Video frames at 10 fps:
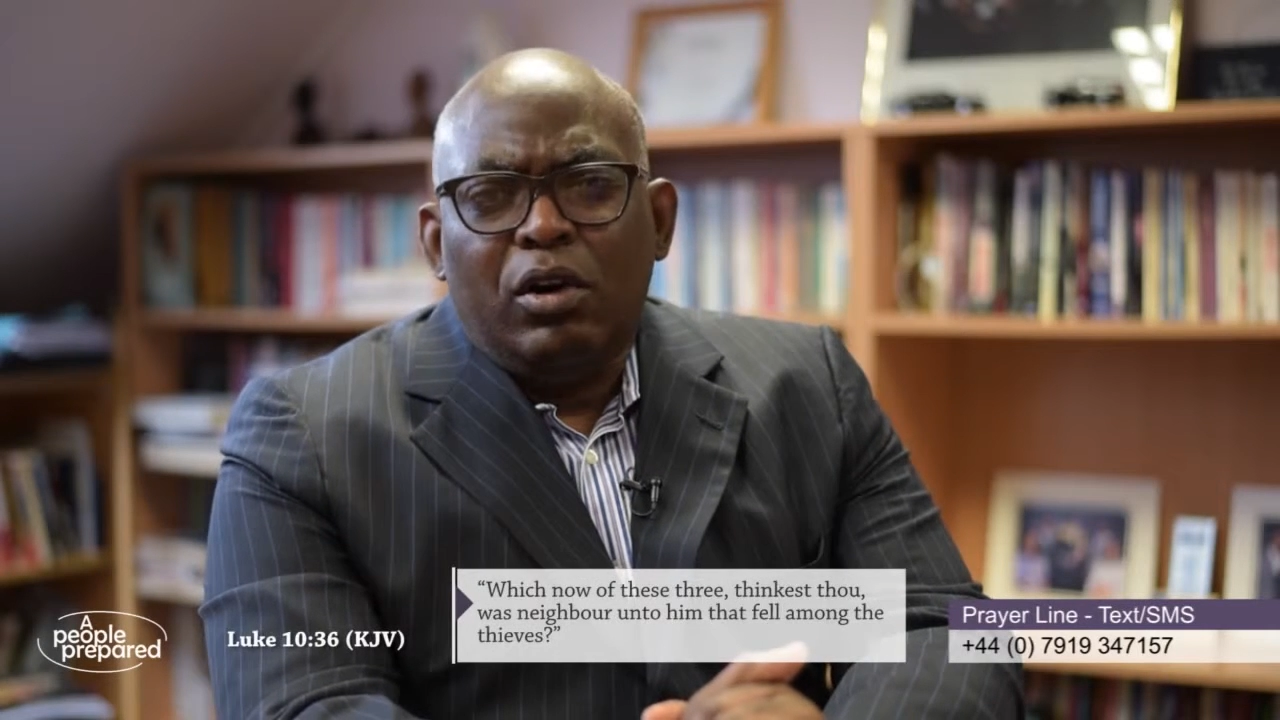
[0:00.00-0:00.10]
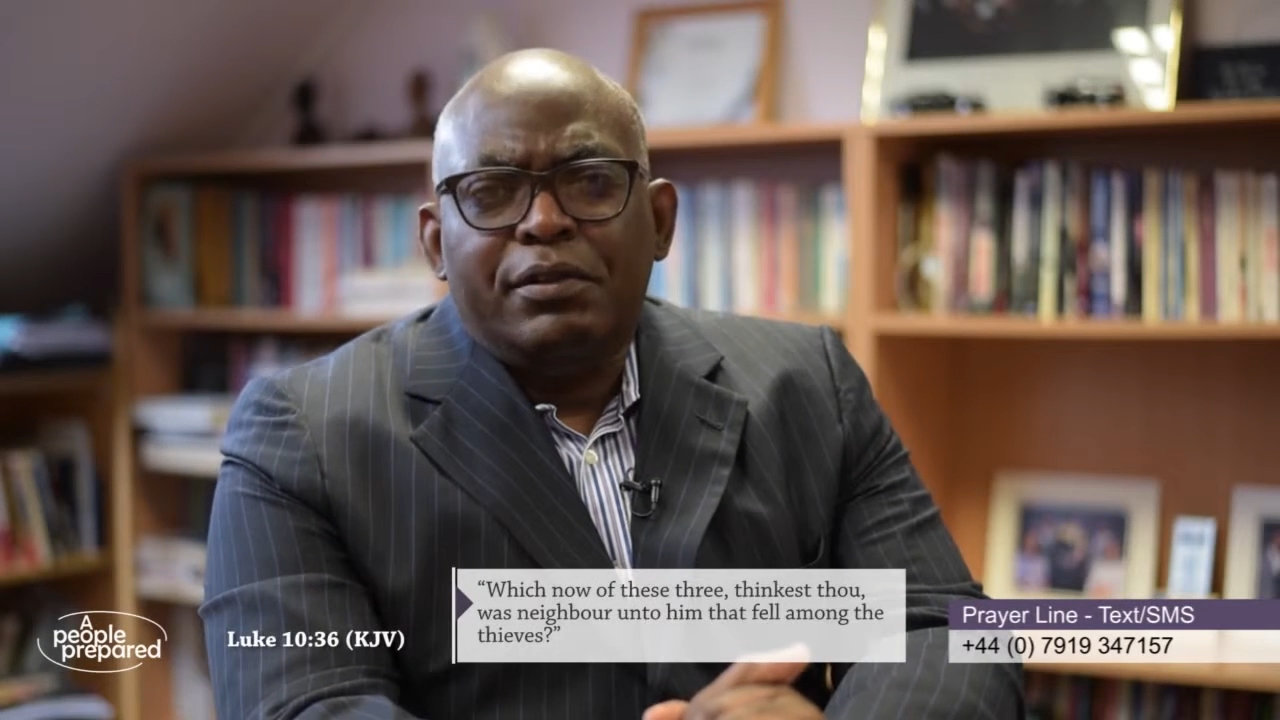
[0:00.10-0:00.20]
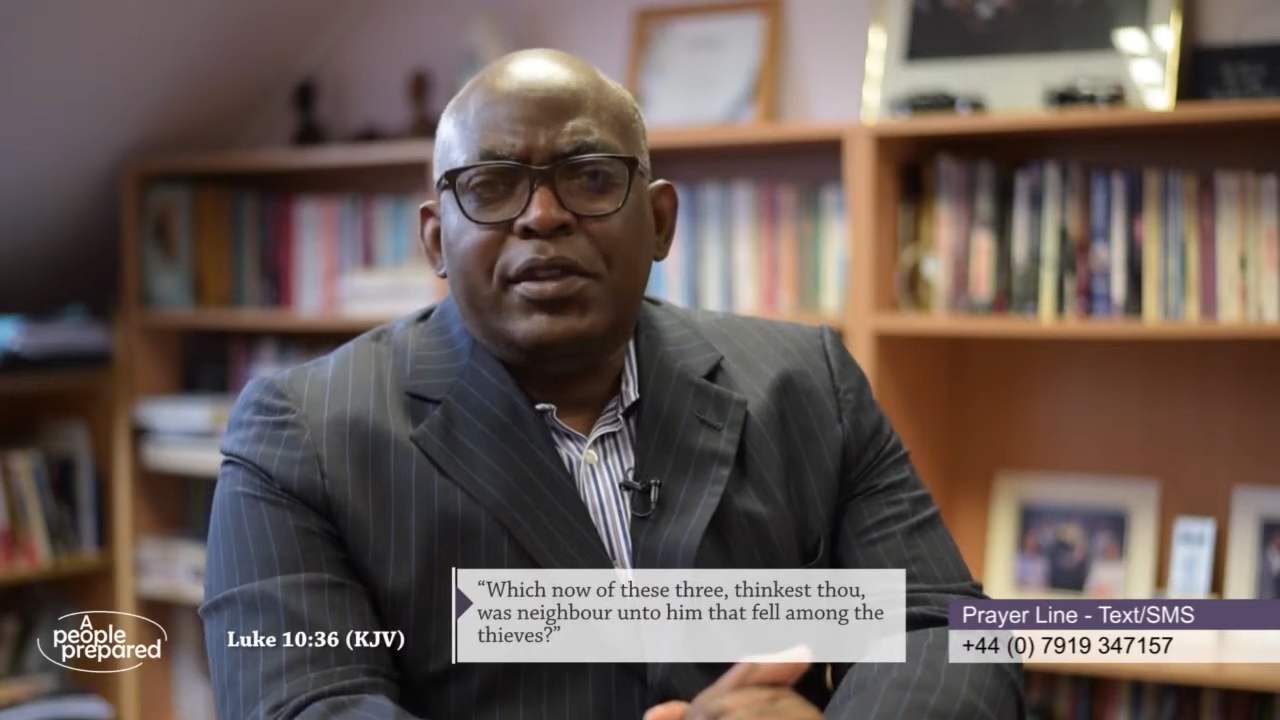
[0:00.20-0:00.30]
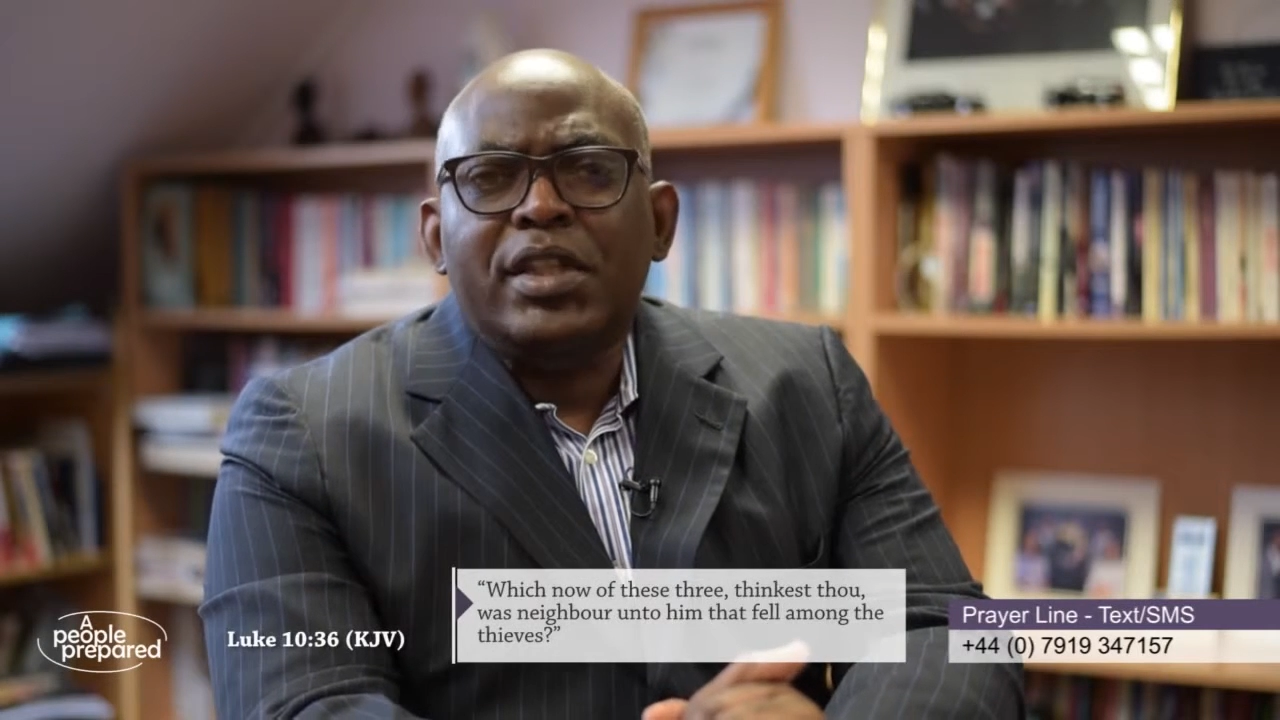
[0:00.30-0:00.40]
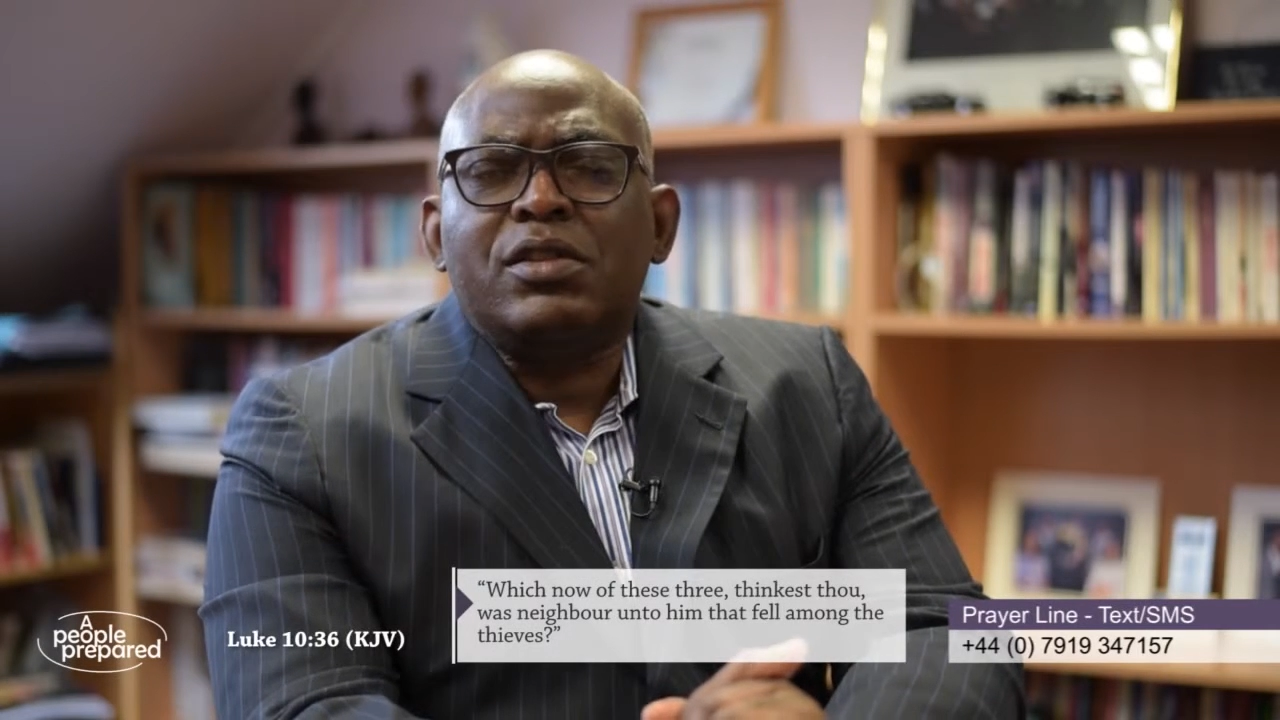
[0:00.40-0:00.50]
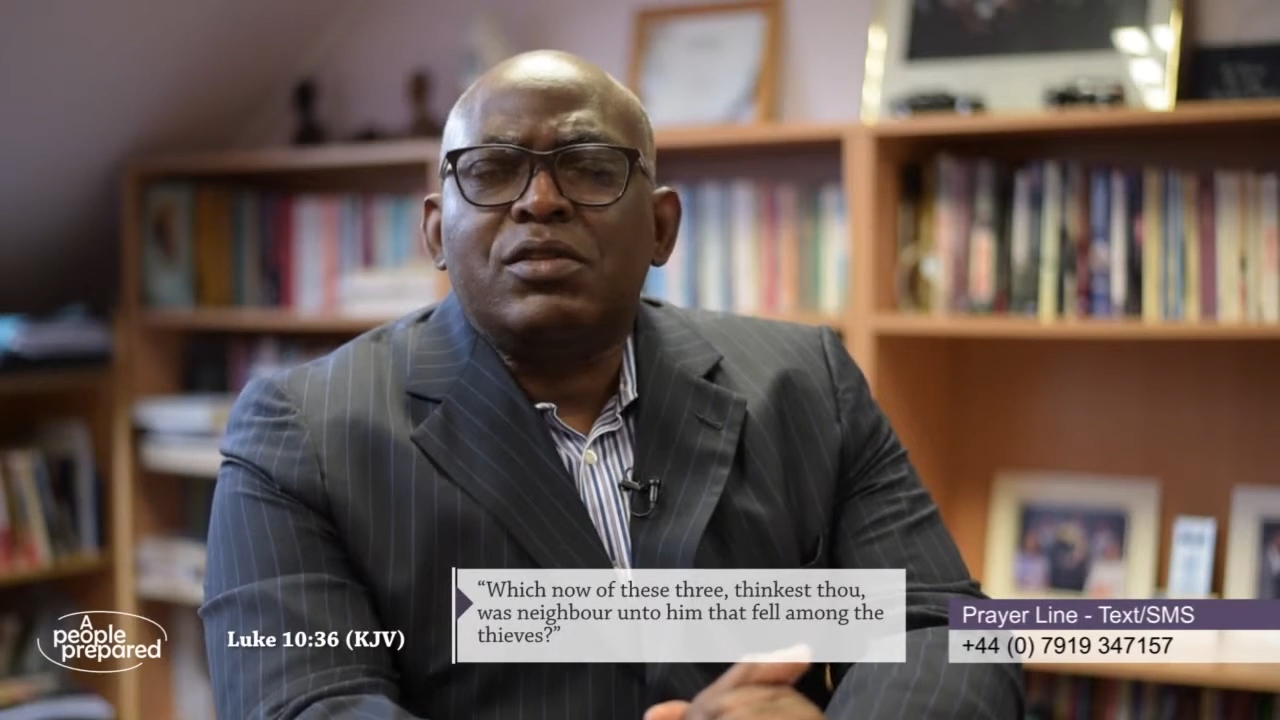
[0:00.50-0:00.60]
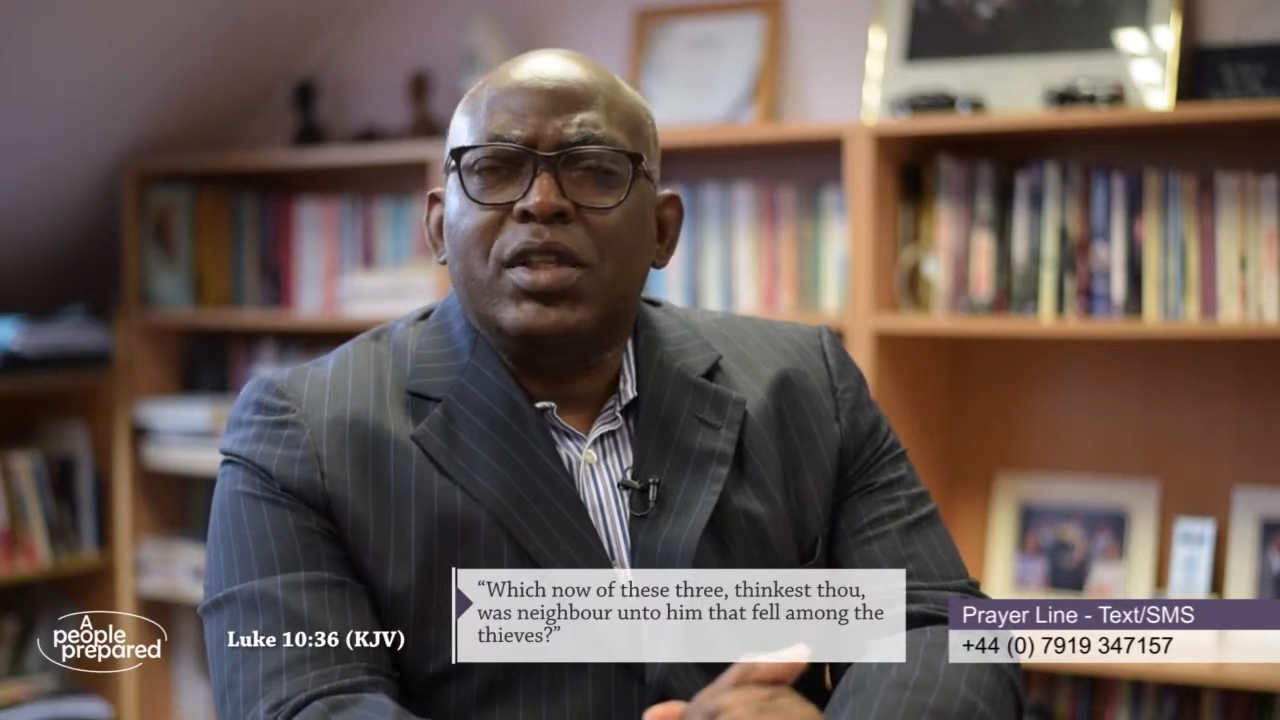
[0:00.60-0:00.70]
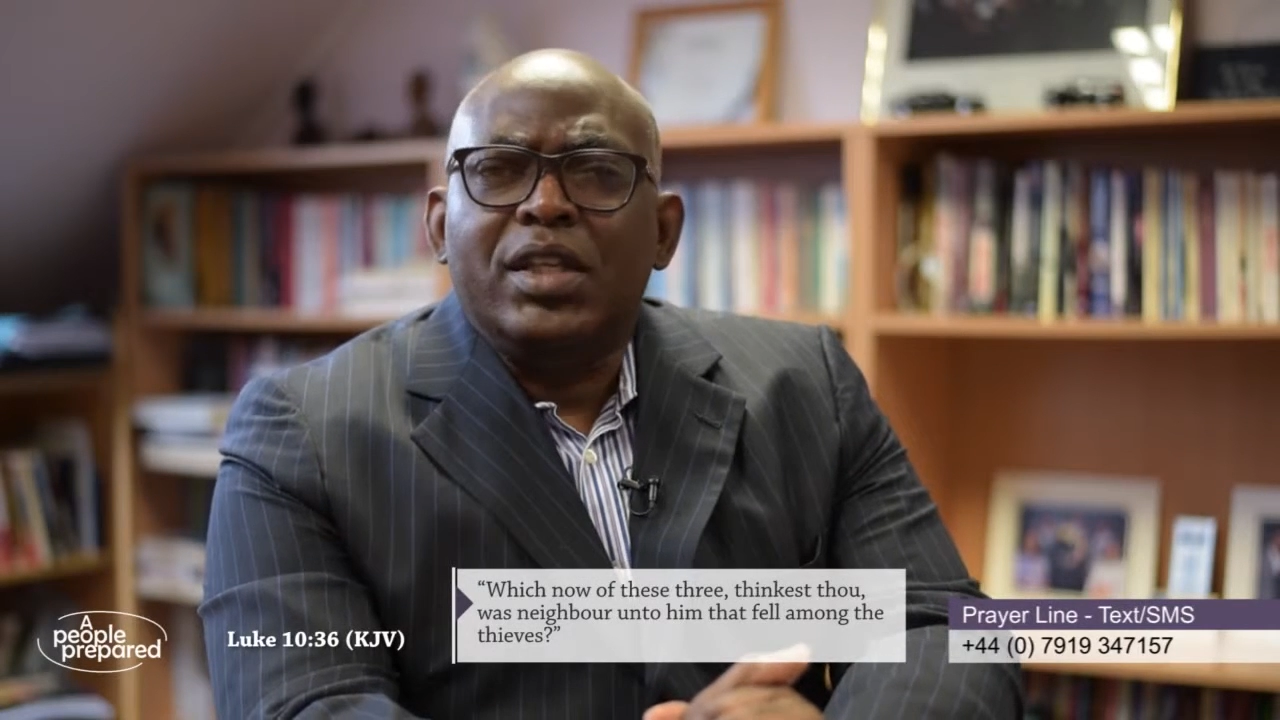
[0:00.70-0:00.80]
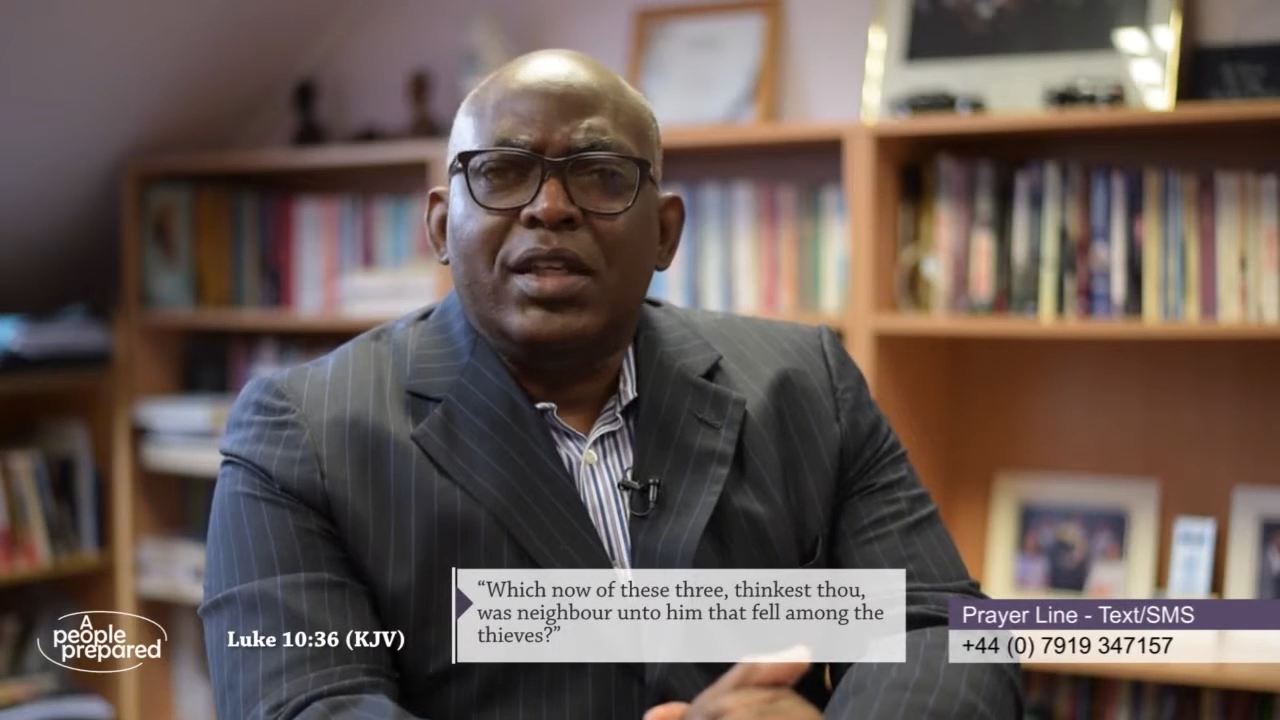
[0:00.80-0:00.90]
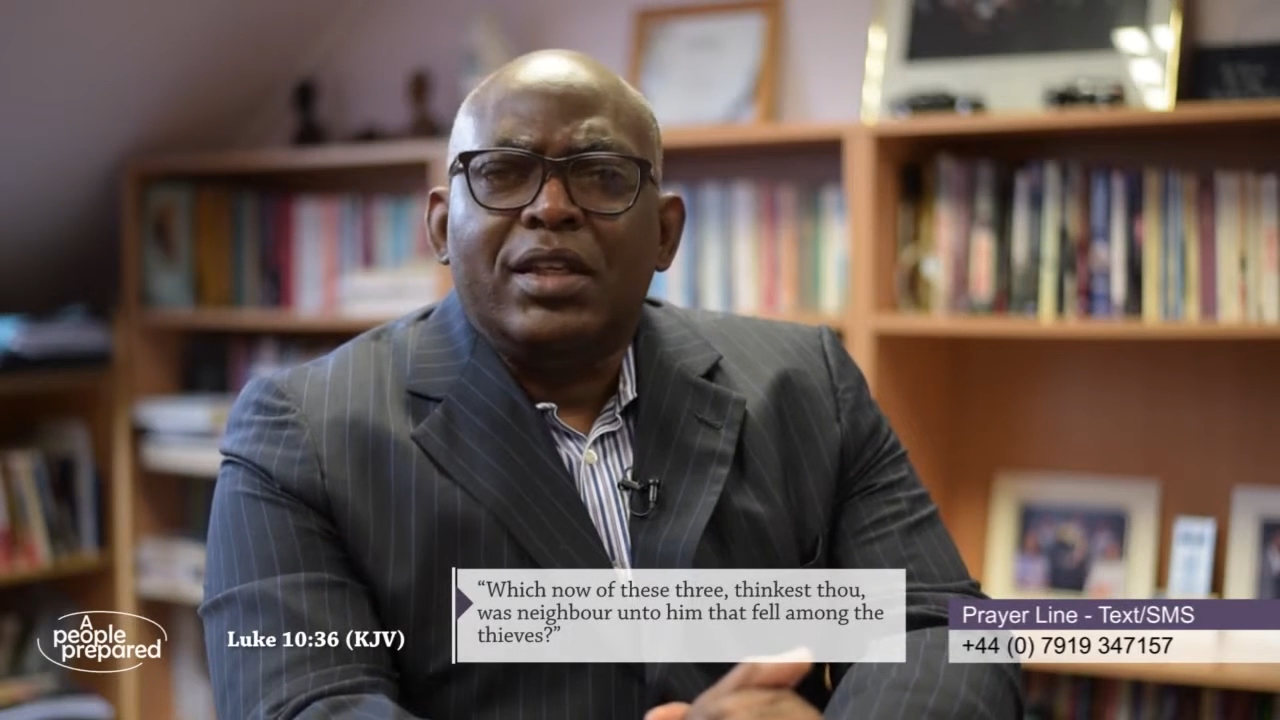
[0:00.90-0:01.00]
of these
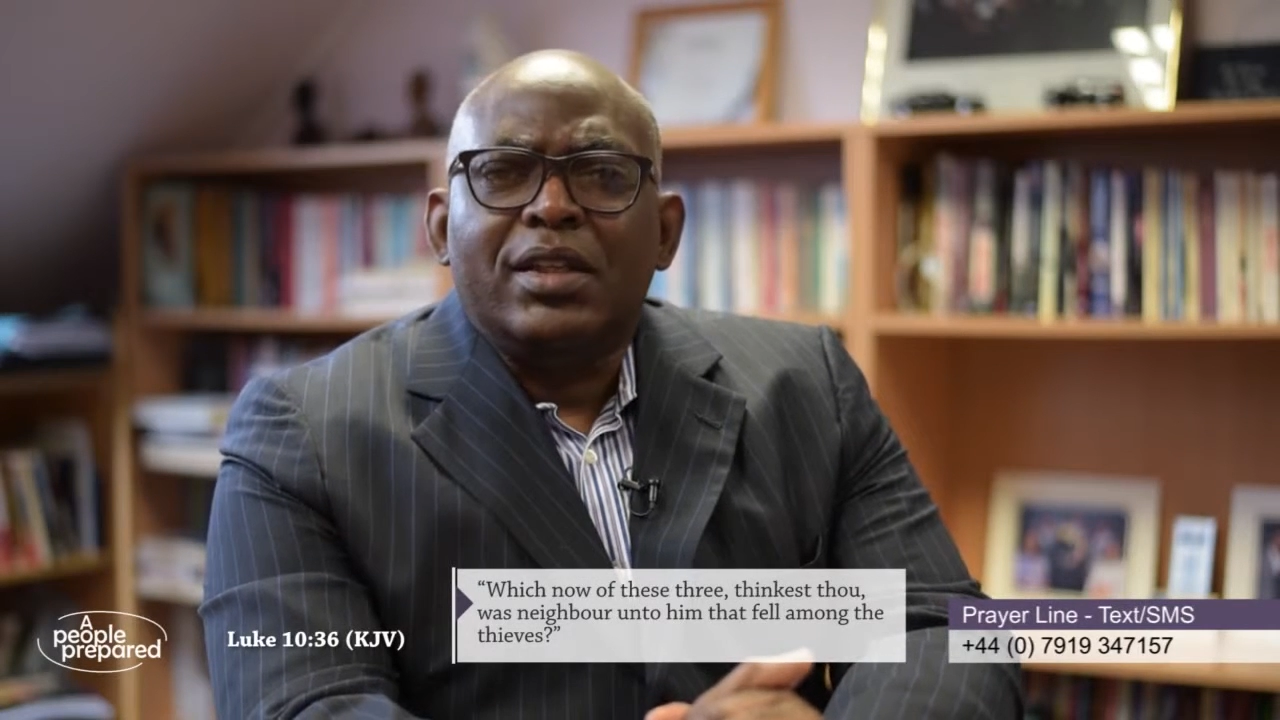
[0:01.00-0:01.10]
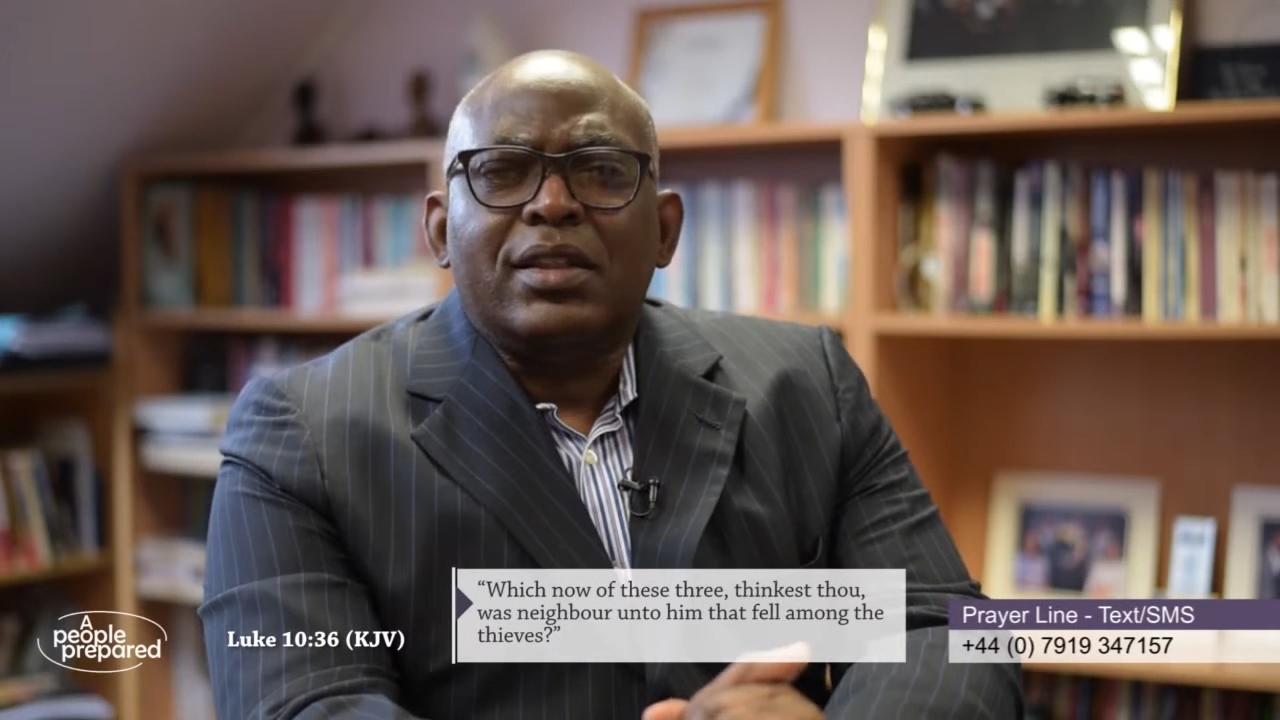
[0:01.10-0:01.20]
three